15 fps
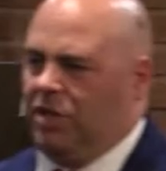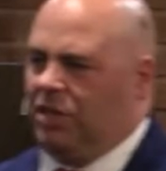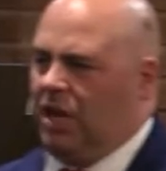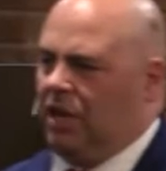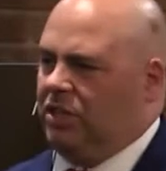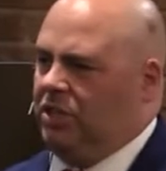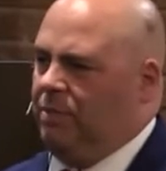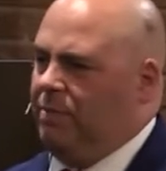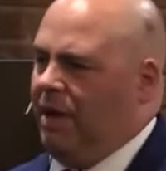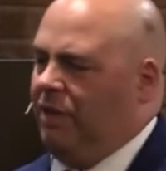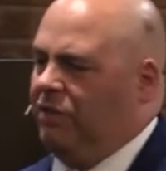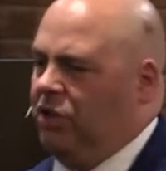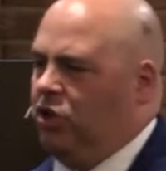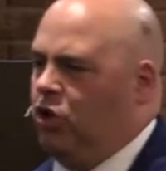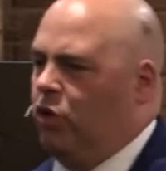he talks
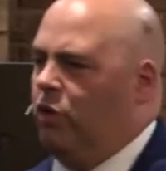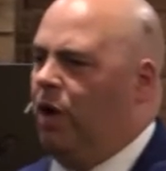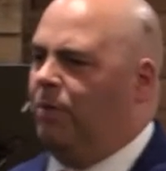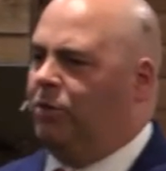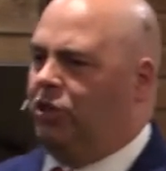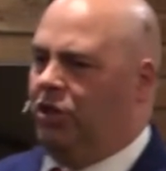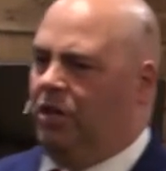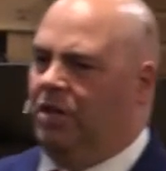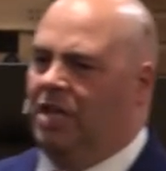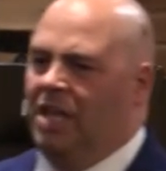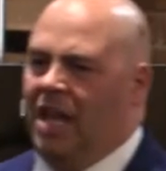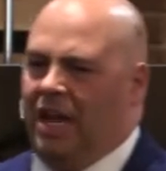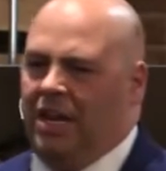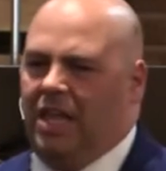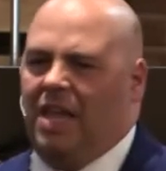about the corruption
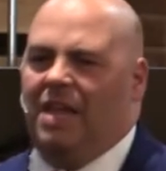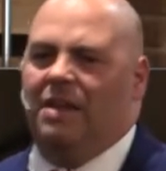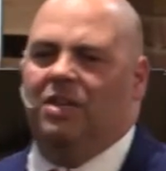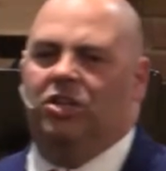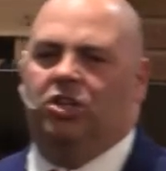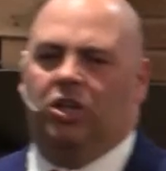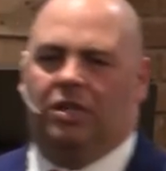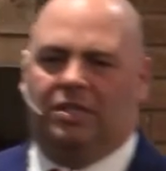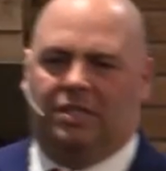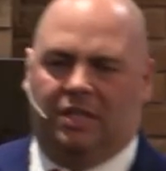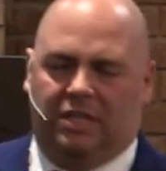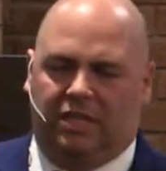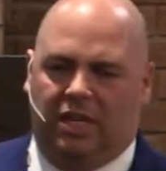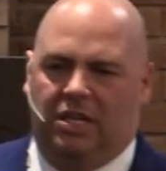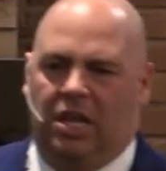and the
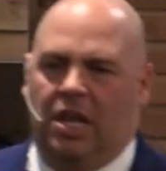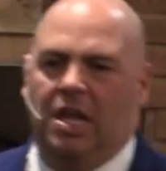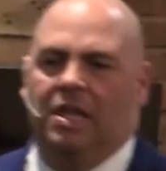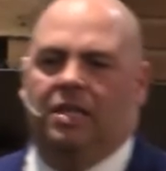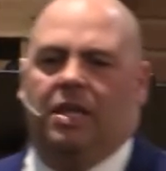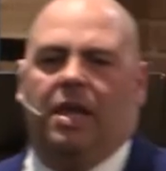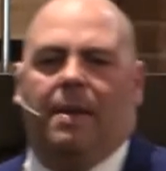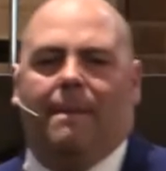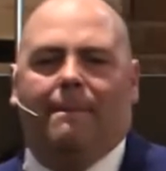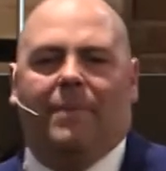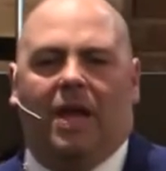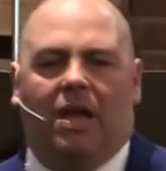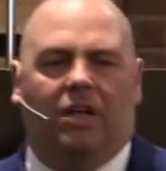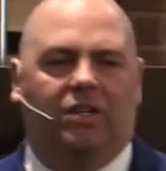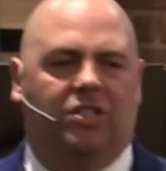injustice and the
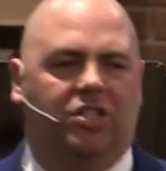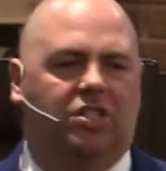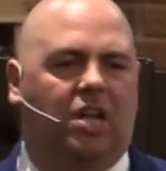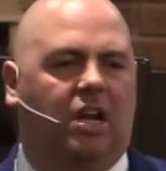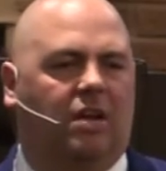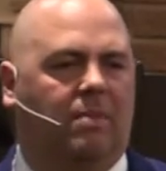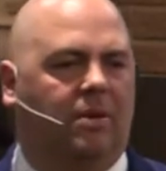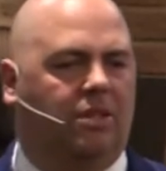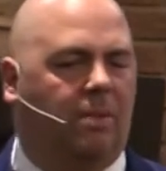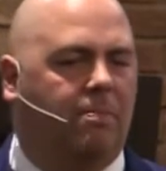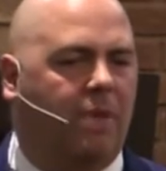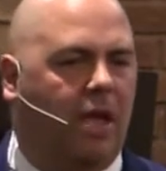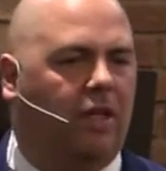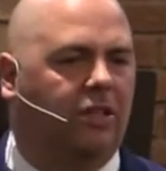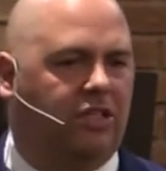imbalance, he's talking about the
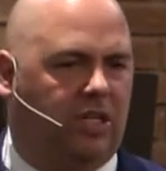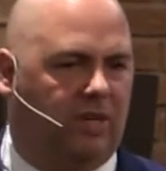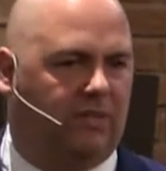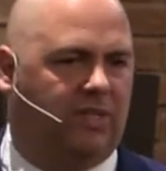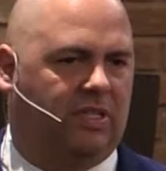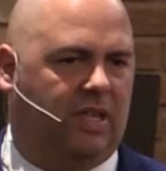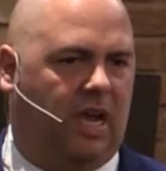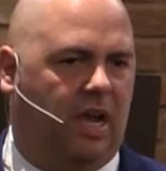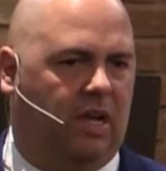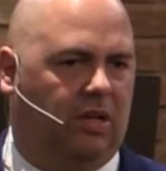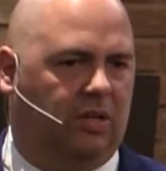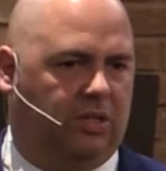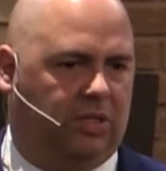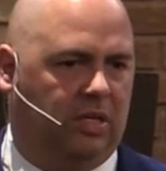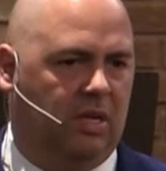balancing of
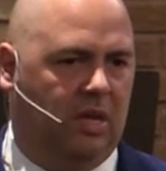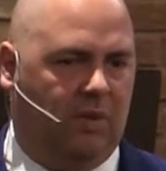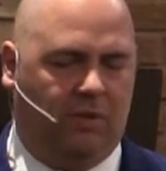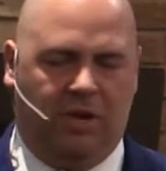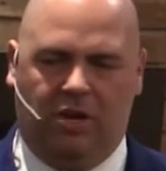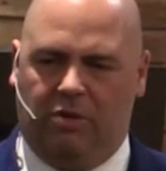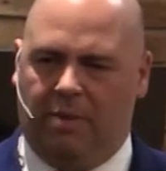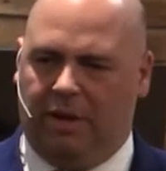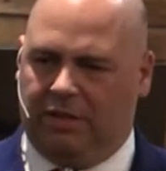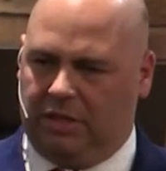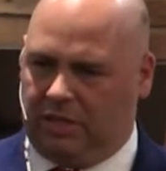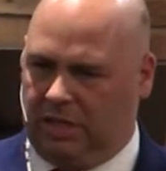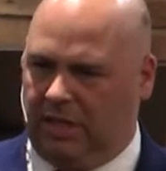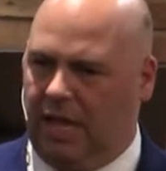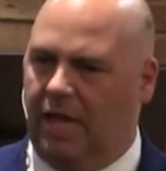scales. We hear about
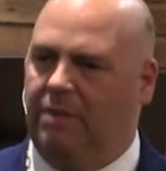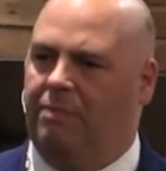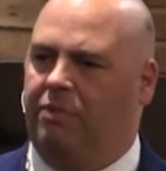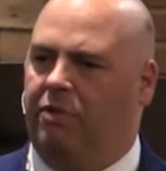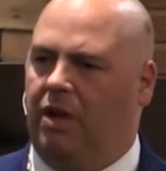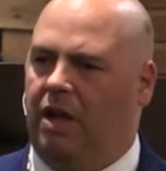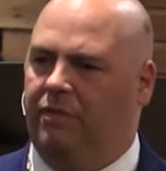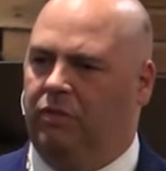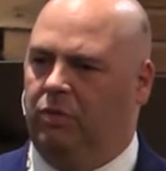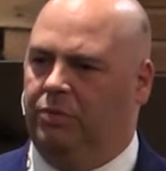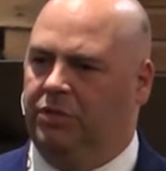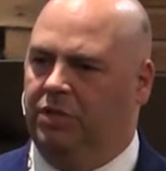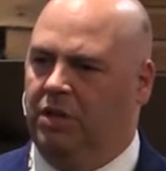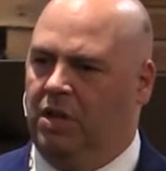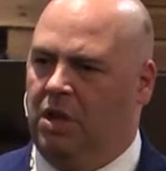this a lot in
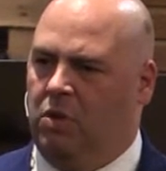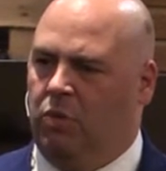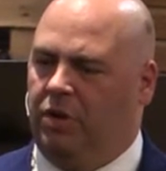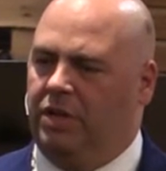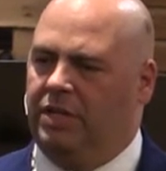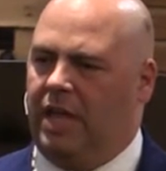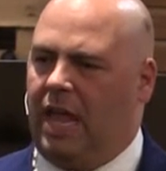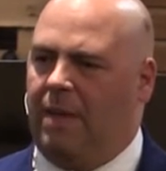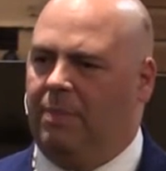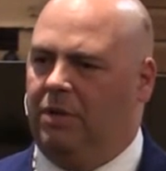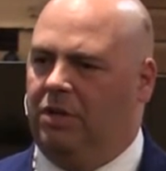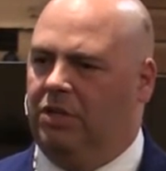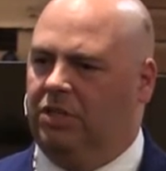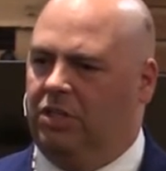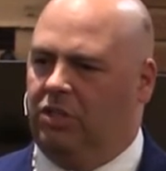Proverbs. What has happened
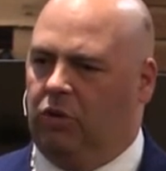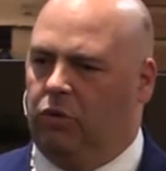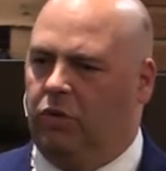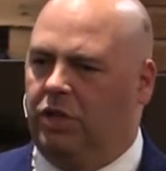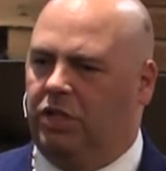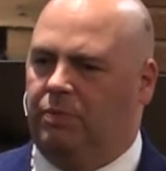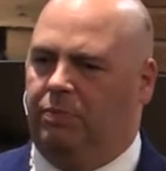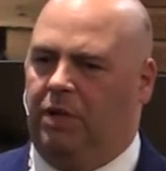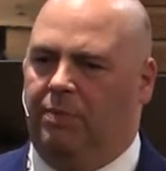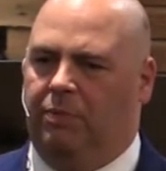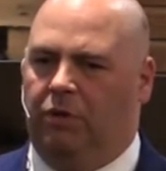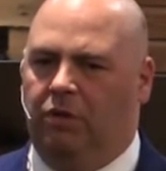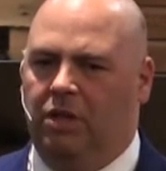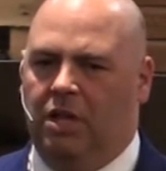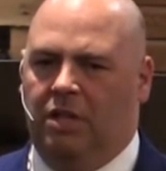is that the rich
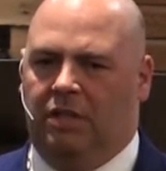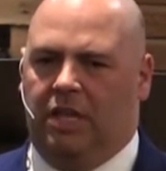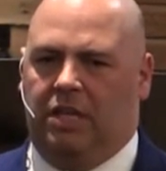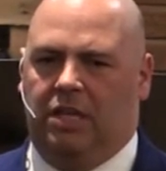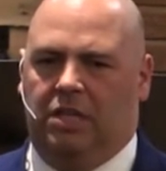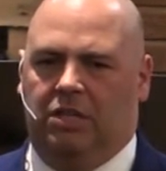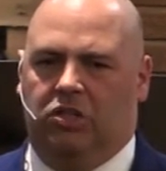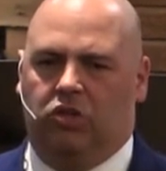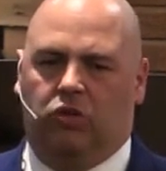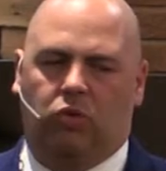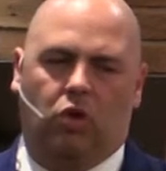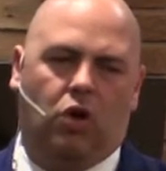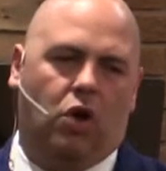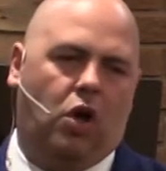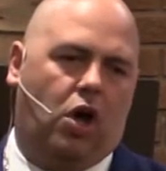people, they
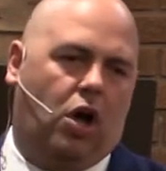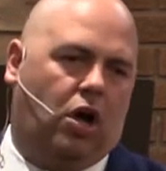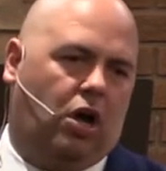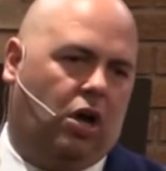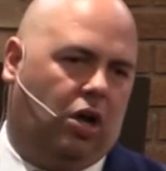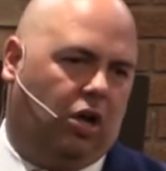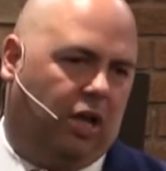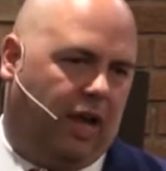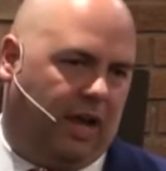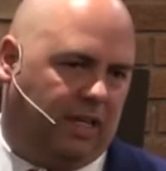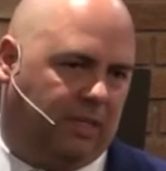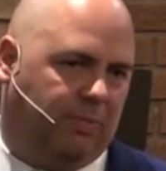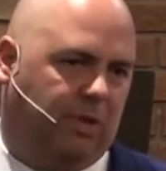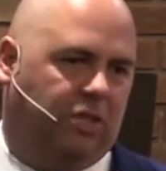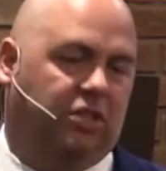control all
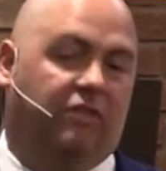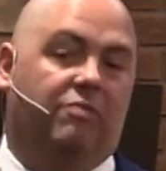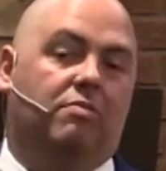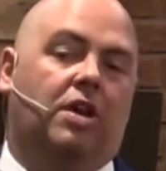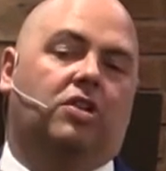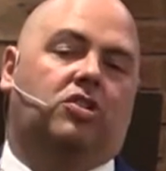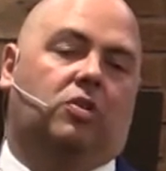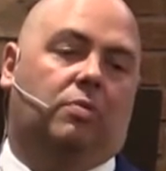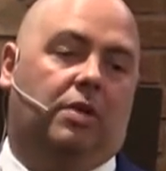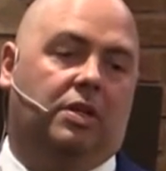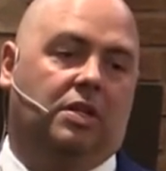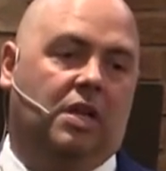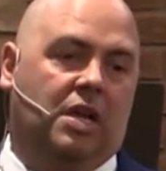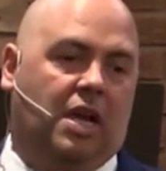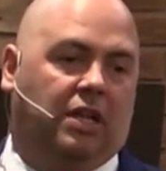aspects of
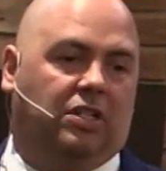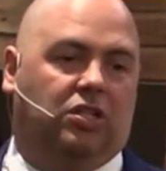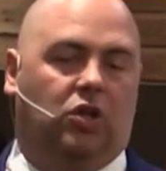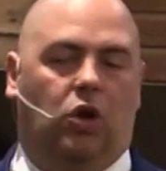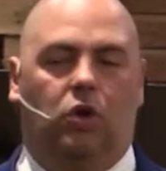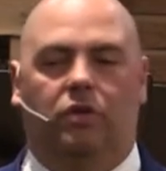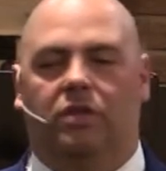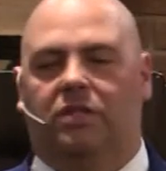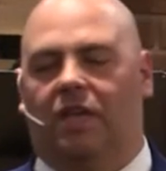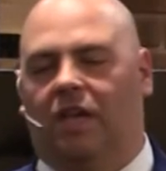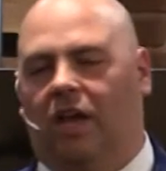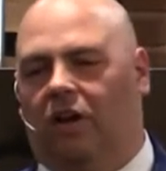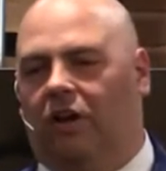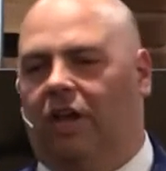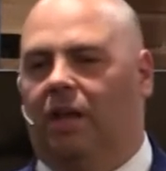measurement, and so that they
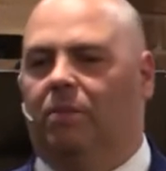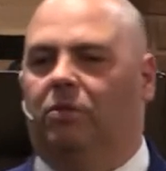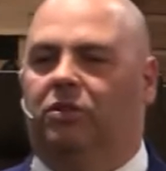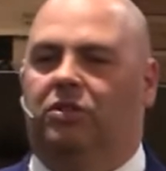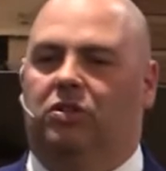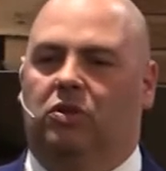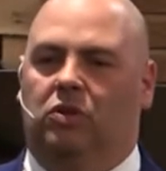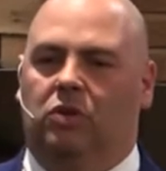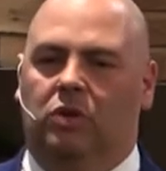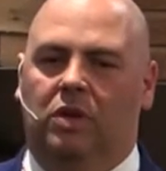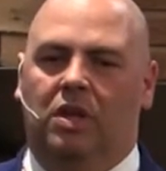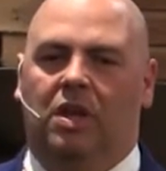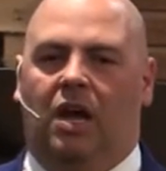are able to